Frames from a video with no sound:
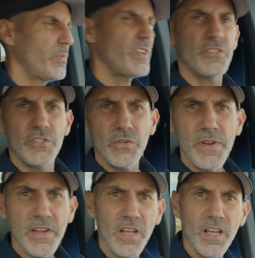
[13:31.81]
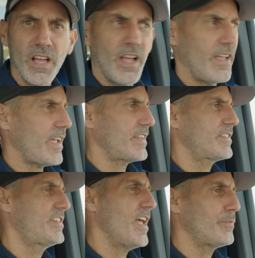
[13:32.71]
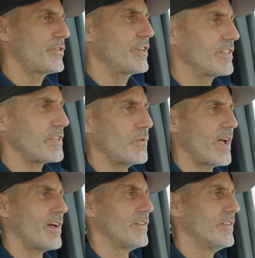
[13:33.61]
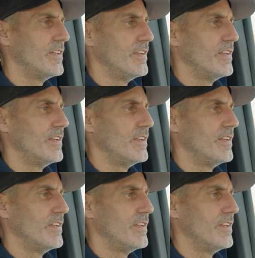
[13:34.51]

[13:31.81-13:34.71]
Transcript: but it's doing exceptionally well.